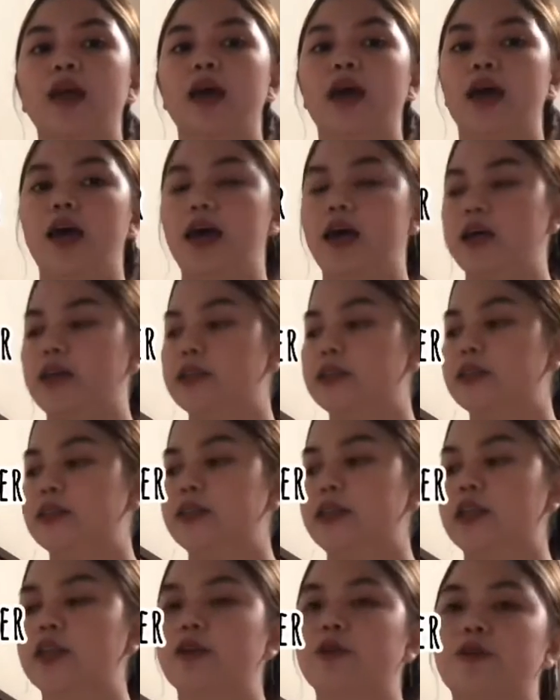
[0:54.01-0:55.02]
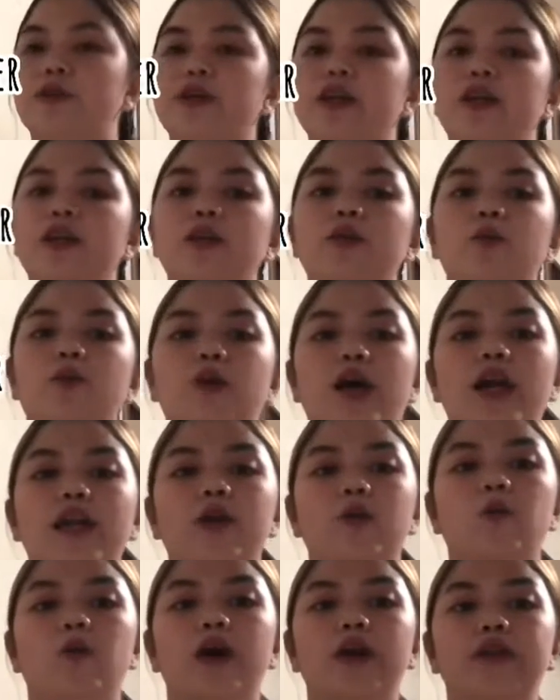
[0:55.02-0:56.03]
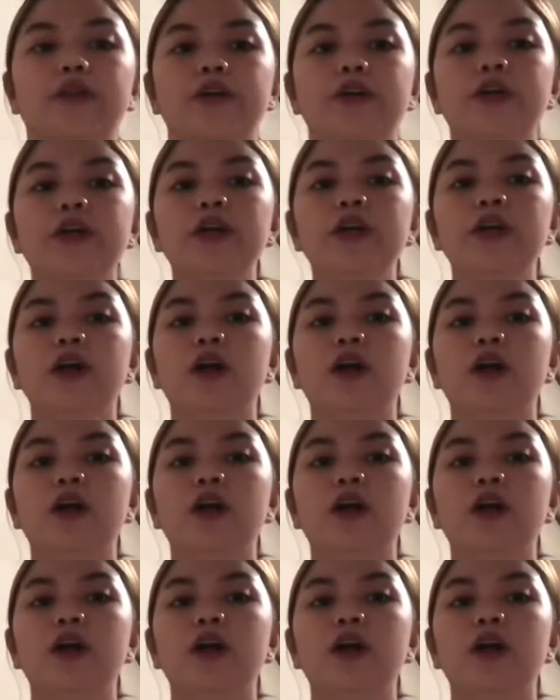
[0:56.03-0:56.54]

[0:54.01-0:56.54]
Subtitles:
and sink with running water,